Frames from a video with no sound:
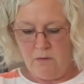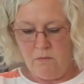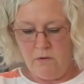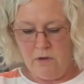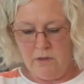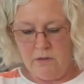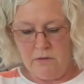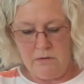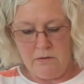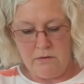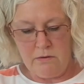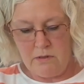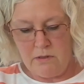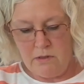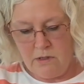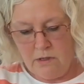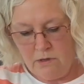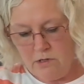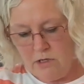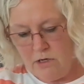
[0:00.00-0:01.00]
Well,
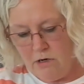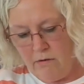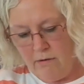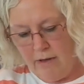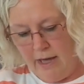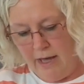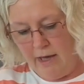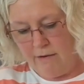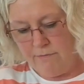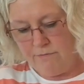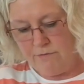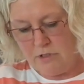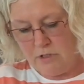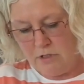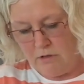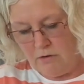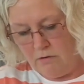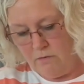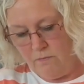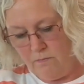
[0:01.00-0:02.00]
you know, you don't have
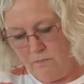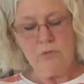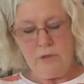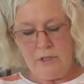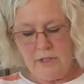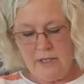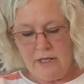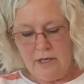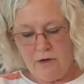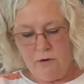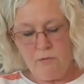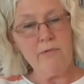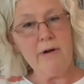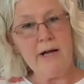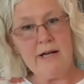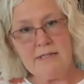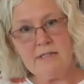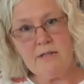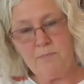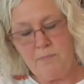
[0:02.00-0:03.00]
to. Really, a
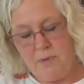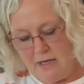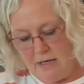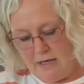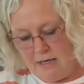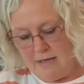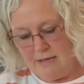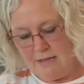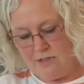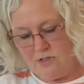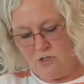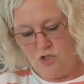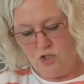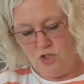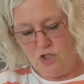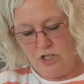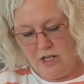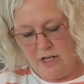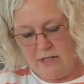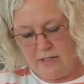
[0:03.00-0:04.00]
recipe is
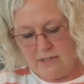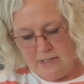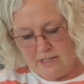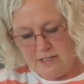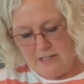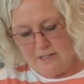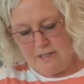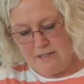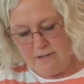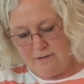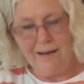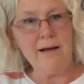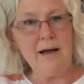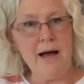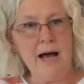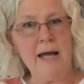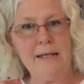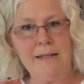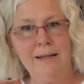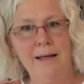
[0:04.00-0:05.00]
just a
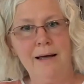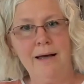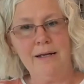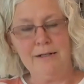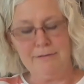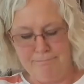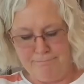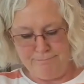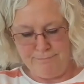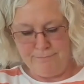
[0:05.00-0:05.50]
guideline,